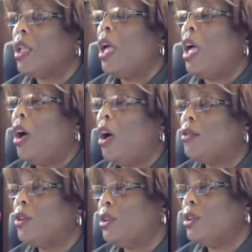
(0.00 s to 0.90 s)
How
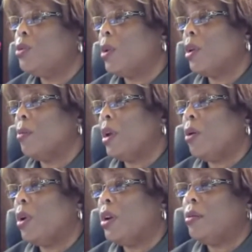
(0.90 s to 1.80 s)
often are you smoking
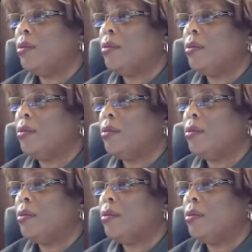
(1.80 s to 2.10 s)
marijuana?